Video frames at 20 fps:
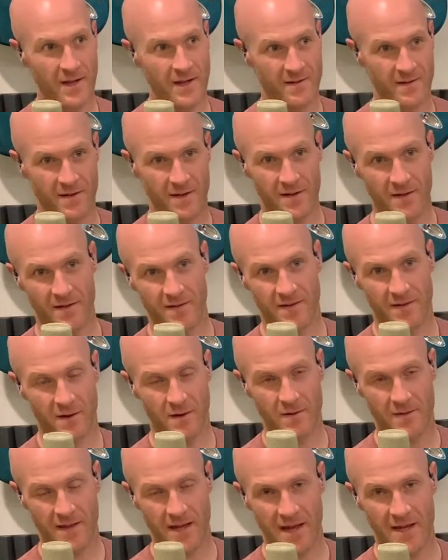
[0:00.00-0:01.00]
it's going to
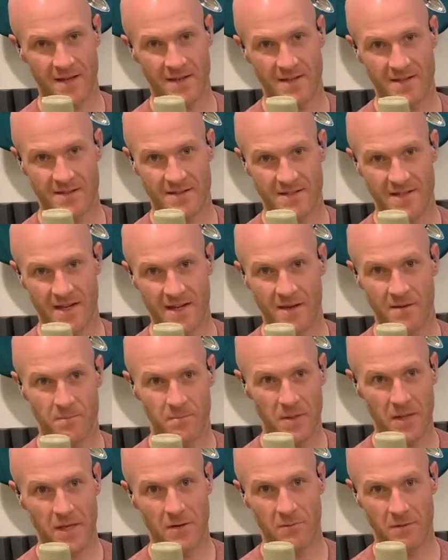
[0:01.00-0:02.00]
start that second
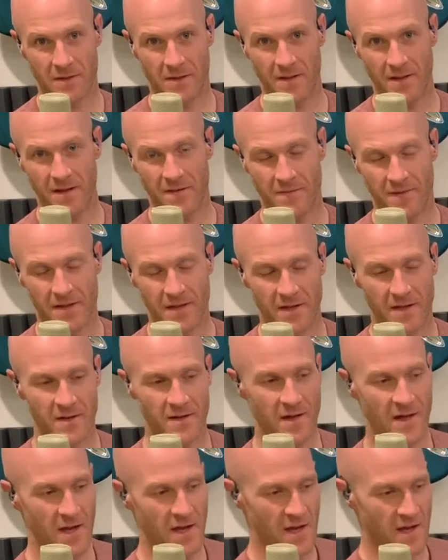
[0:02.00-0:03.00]
beat with the left hand.
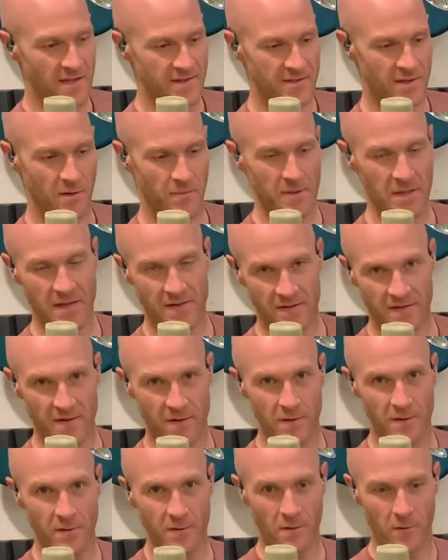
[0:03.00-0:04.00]
So beat
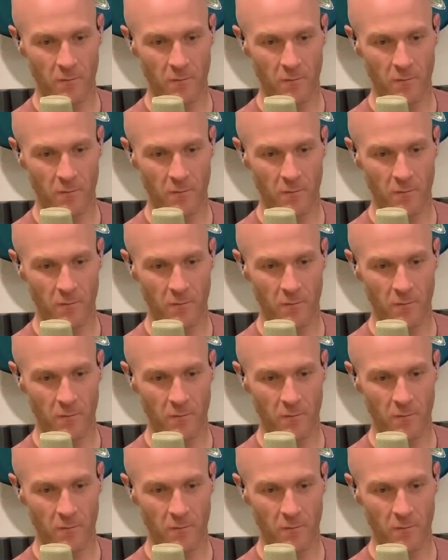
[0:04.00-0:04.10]
two,